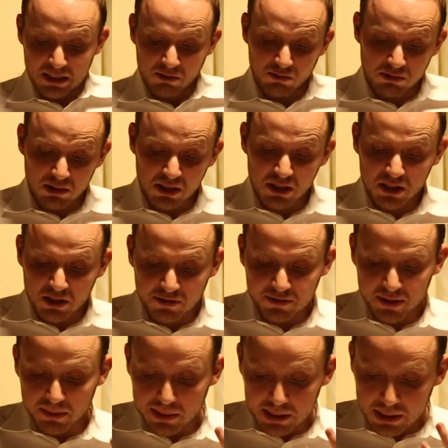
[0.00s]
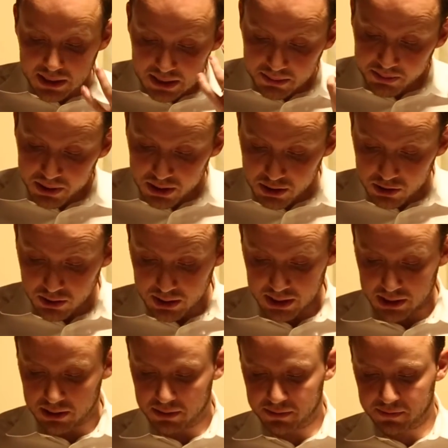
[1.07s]
He wanted female company
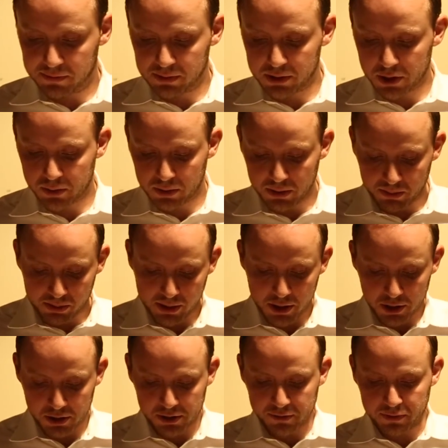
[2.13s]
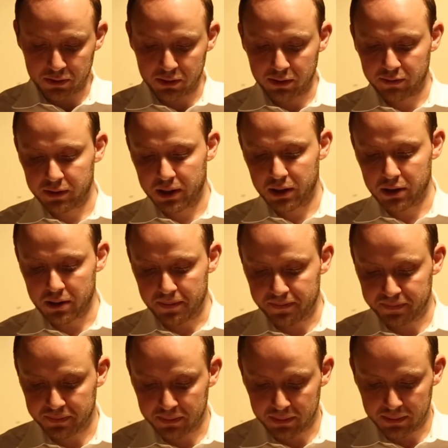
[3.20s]
tonight, flush with impressions for a lovely ear.
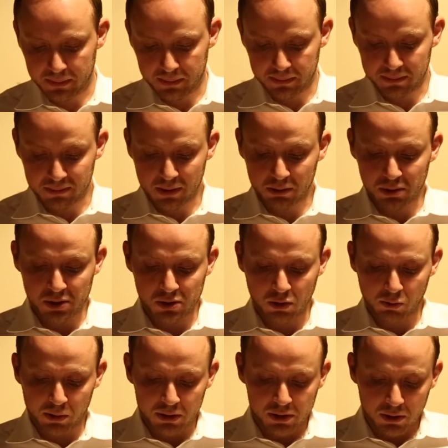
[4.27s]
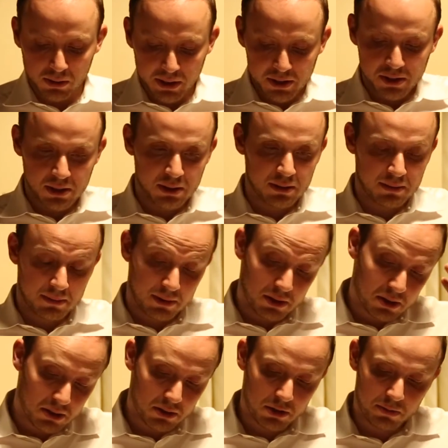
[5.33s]
There was no will to listen,
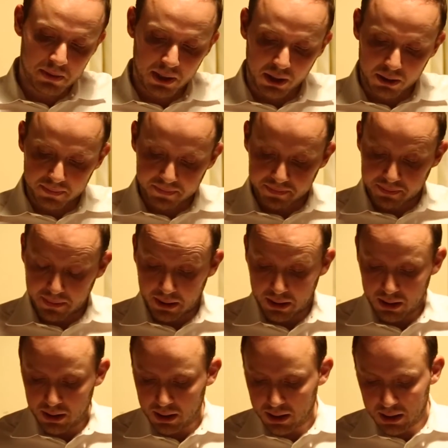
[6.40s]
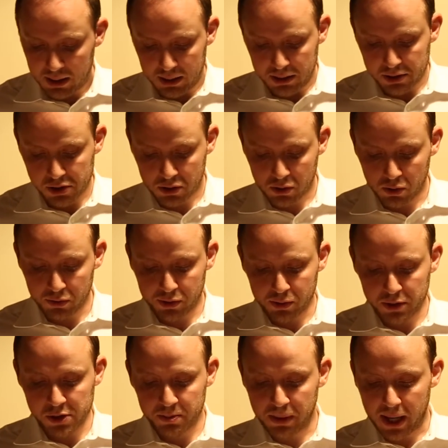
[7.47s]
just to speak. He scrolled
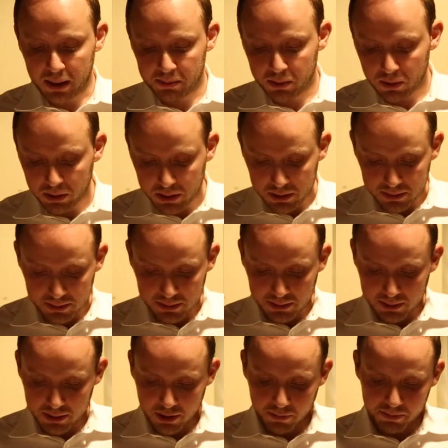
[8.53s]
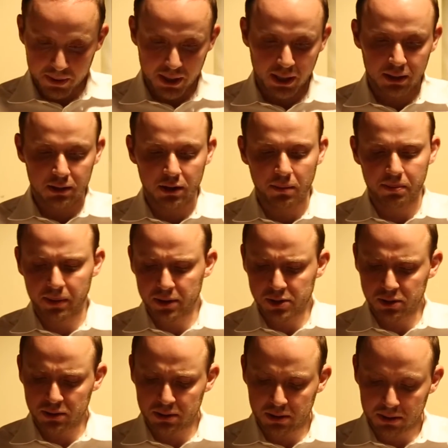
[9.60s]
through his black book, now piqued, now
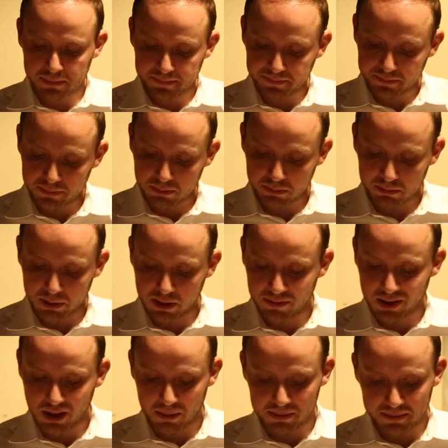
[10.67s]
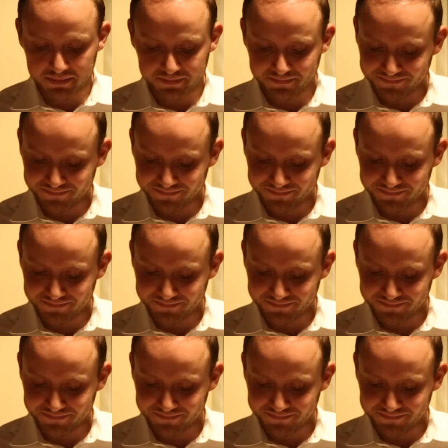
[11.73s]
puzzled, giving up.